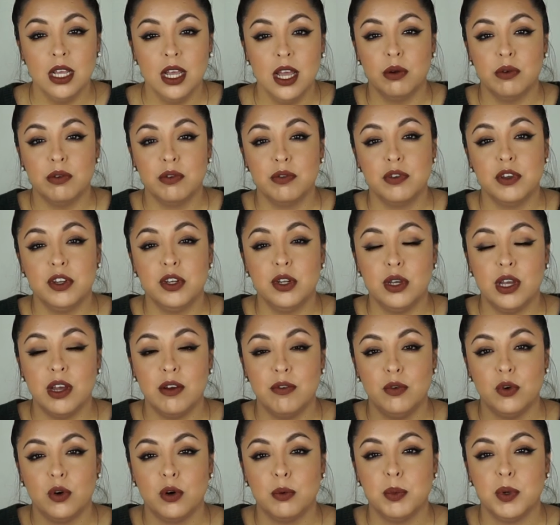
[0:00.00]
However, if you do
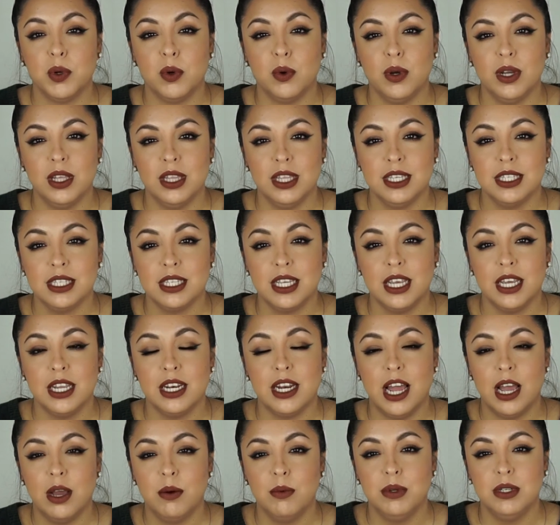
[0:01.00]
have normal oily skin,
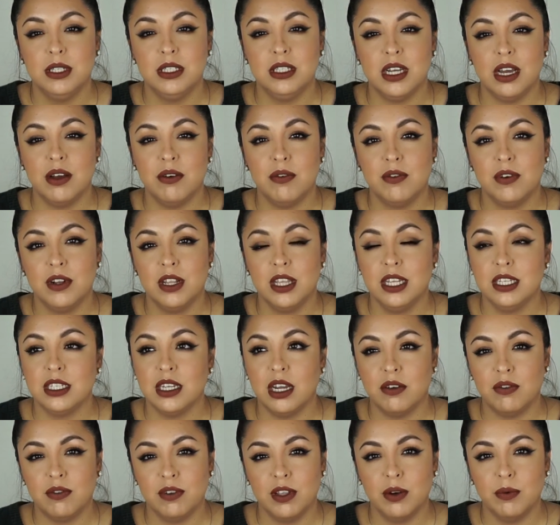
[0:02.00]
I would definitely
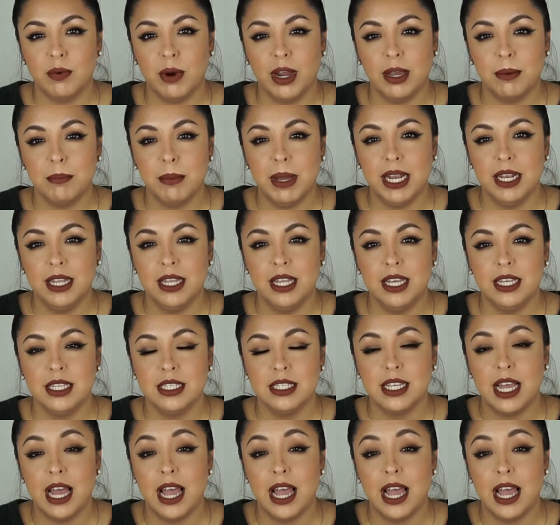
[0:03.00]
recommend this.